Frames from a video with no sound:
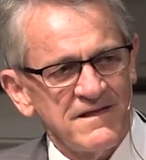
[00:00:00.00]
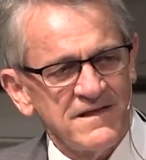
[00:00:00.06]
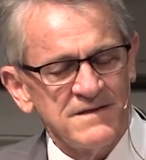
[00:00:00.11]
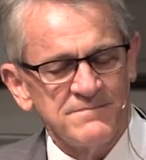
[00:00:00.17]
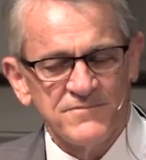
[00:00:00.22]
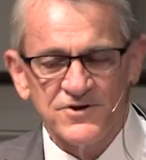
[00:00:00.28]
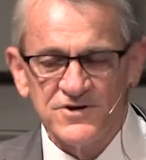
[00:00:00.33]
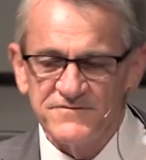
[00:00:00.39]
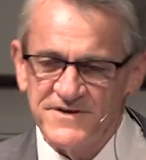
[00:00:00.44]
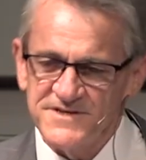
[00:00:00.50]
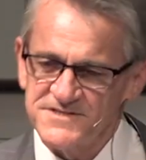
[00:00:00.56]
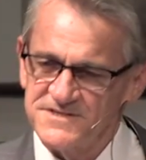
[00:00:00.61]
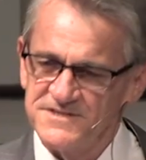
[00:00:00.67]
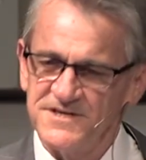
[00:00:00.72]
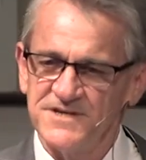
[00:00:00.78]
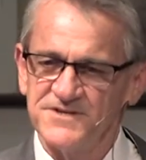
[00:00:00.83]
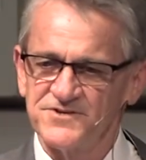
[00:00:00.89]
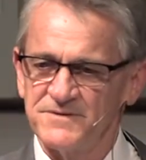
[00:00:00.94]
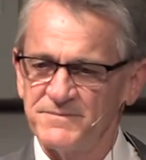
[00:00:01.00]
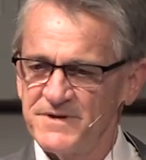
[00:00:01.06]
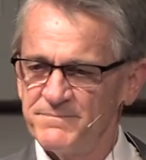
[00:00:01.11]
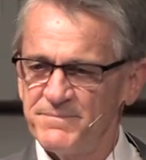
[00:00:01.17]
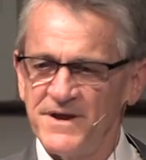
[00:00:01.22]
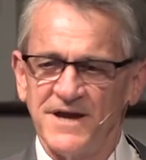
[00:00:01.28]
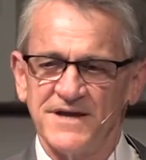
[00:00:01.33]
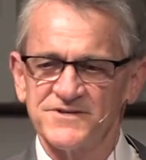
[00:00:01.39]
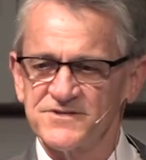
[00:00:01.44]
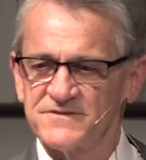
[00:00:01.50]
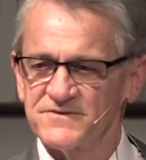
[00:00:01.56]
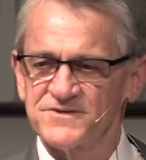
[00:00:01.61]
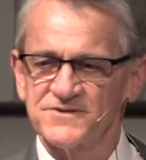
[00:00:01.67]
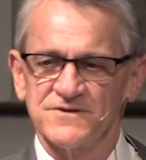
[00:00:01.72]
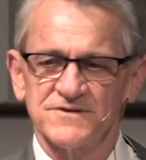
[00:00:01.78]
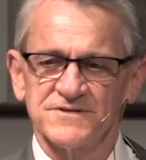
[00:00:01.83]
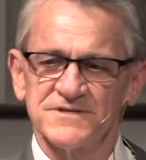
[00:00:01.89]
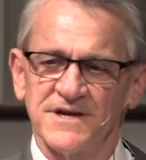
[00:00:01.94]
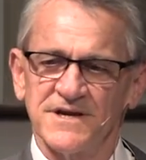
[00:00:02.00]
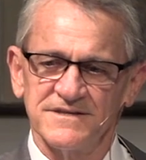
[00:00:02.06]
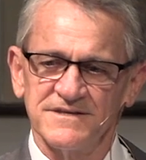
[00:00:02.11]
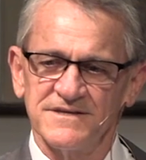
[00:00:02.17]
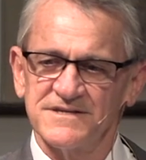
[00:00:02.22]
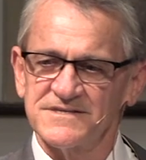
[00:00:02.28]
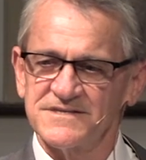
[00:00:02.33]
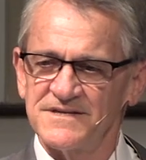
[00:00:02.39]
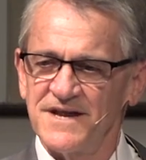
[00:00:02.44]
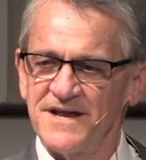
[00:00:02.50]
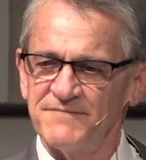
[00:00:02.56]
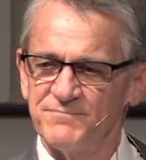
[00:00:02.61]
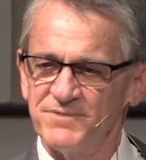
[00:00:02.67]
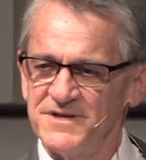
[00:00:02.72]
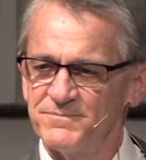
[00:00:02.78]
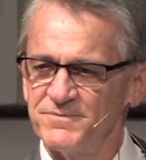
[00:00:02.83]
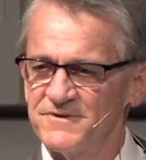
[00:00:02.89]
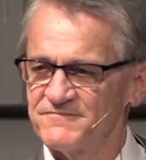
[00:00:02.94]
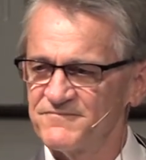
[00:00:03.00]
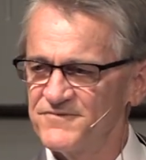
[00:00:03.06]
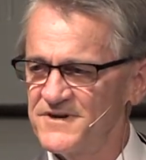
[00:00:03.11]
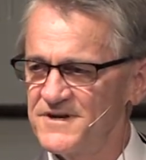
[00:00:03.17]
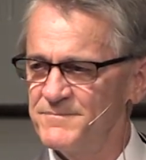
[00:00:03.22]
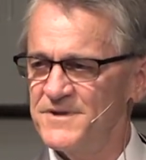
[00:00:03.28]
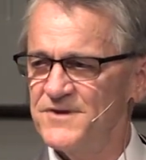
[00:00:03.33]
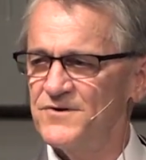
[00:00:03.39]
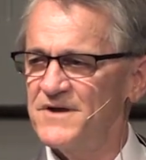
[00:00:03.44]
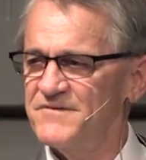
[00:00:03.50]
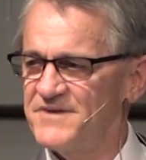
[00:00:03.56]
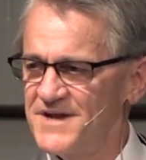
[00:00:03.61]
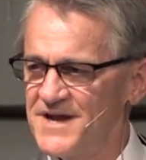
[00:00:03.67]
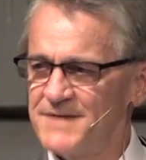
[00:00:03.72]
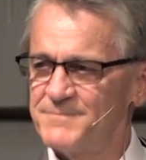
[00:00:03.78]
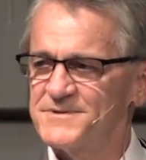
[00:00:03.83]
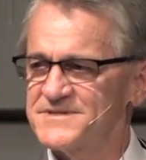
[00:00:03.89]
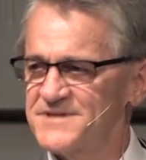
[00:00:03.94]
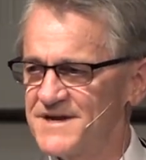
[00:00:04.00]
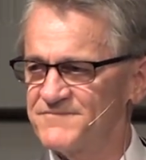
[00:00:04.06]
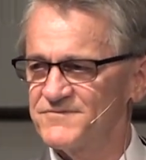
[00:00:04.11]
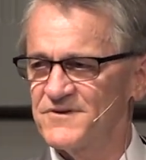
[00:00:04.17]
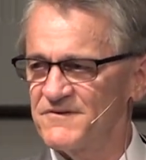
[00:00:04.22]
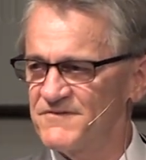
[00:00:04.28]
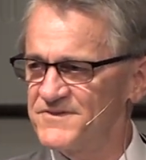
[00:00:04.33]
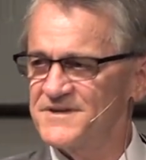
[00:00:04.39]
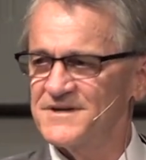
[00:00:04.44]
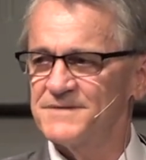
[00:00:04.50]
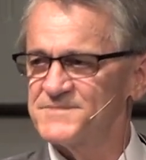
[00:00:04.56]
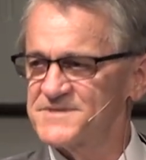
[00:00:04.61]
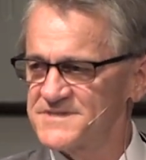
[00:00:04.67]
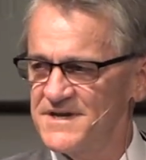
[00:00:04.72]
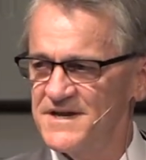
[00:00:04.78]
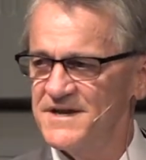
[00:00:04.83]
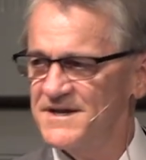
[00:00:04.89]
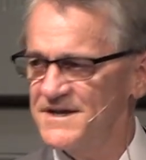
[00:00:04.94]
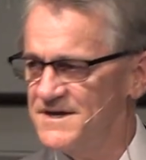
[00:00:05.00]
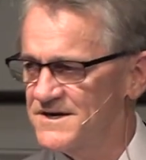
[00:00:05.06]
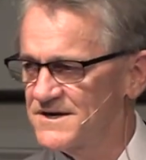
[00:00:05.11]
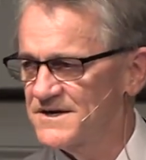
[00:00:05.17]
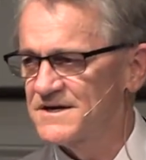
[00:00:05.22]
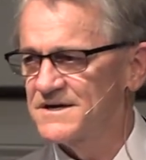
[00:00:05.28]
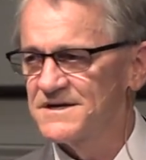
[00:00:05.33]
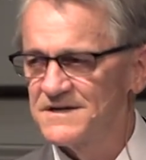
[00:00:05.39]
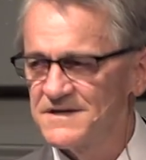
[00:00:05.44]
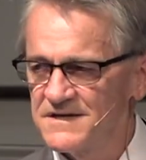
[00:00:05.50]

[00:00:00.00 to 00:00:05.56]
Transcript: It motivates a teacher to be a pastor of a church this and have people in front of me who have an appetite for everything I'm saying here.